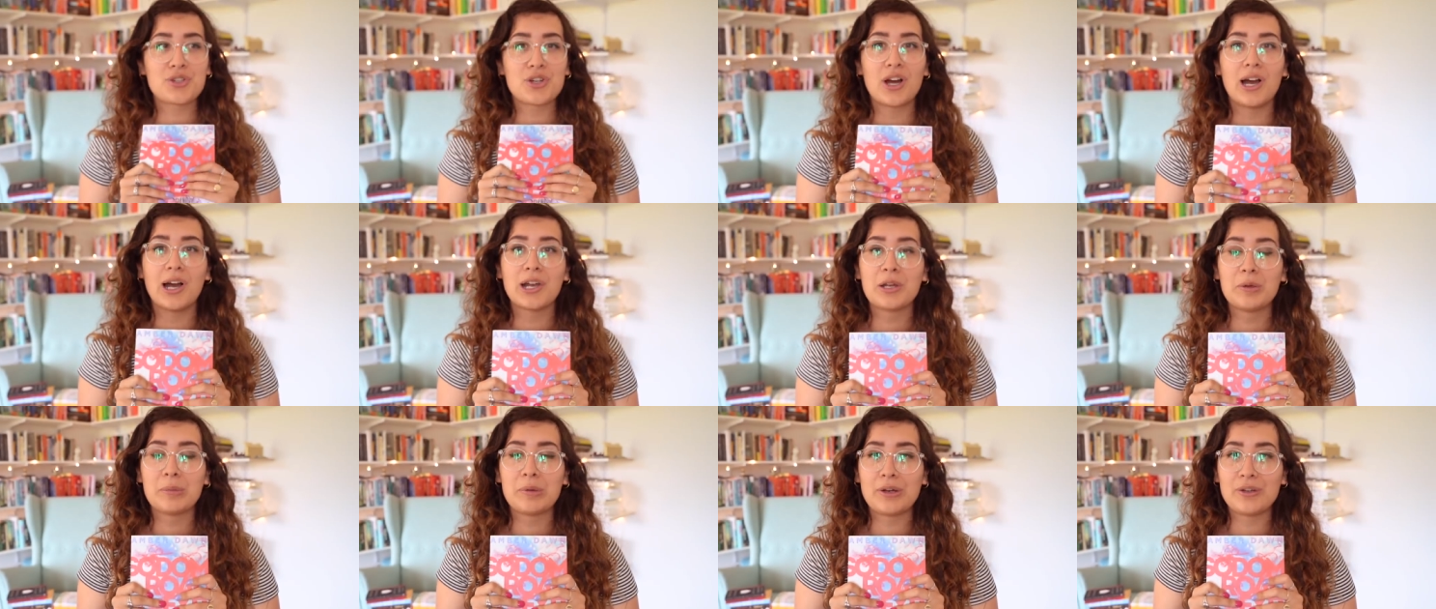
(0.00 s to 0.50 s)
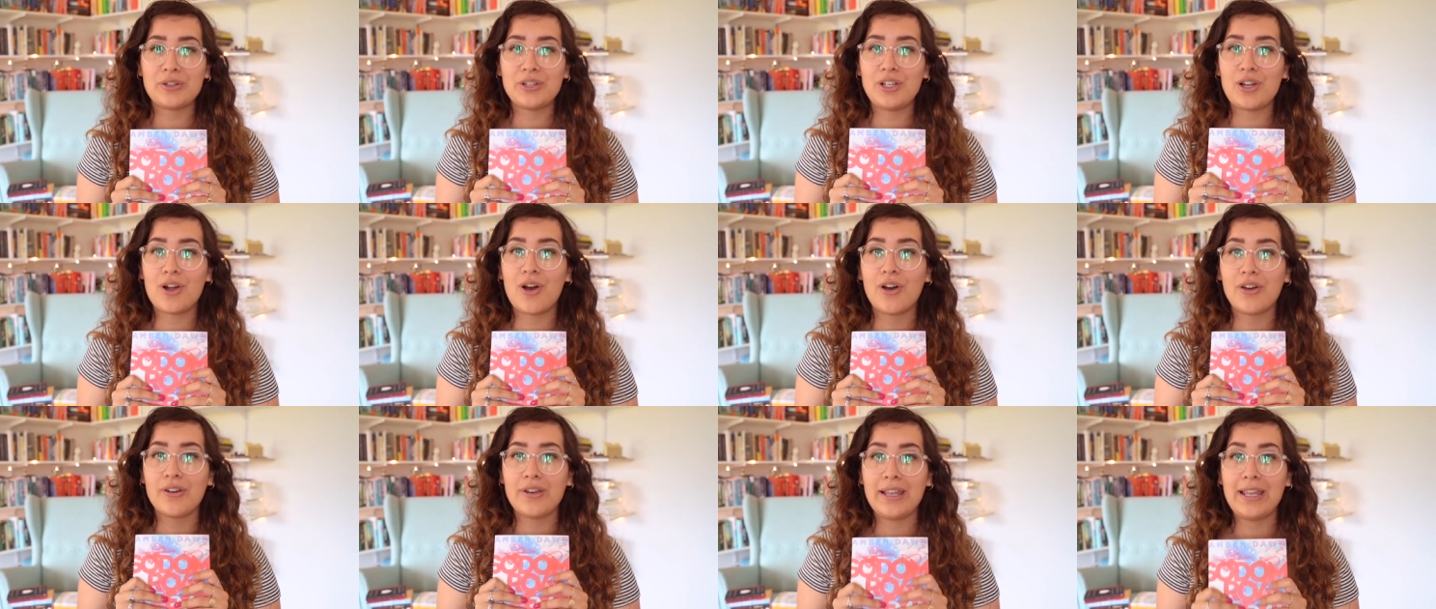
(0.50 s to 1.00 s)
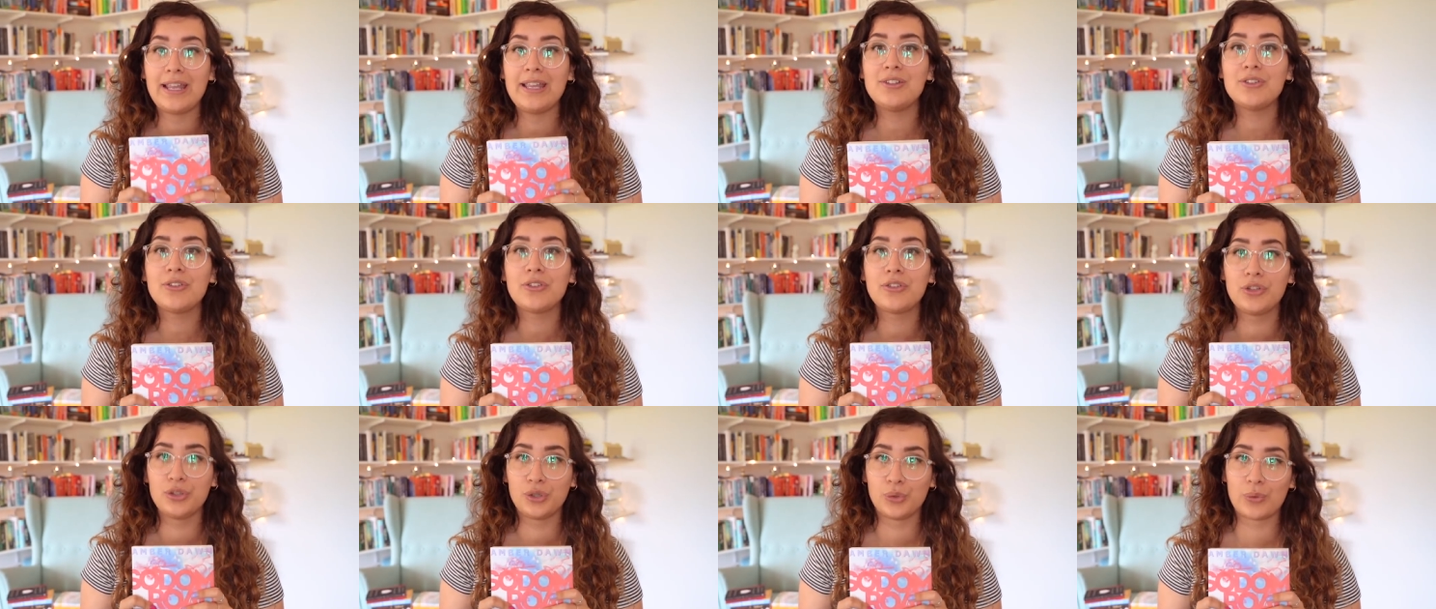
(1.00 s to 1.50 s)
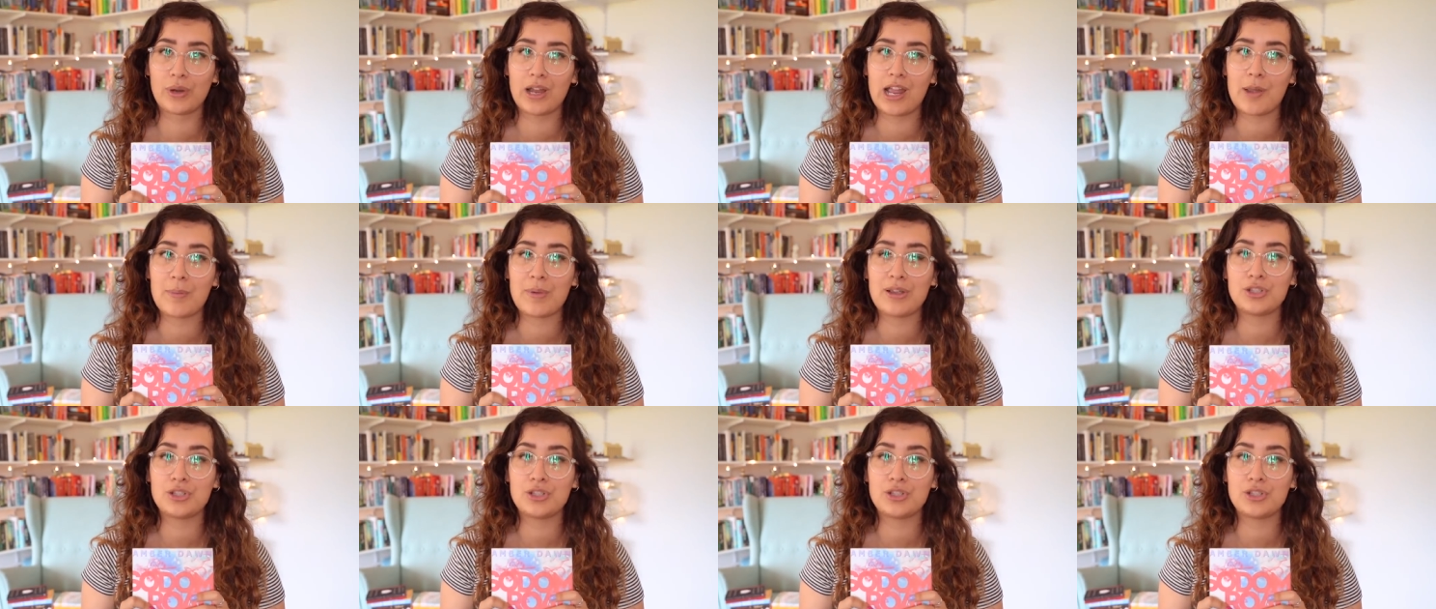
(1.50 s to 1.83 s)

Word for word: talk about it on Instagram,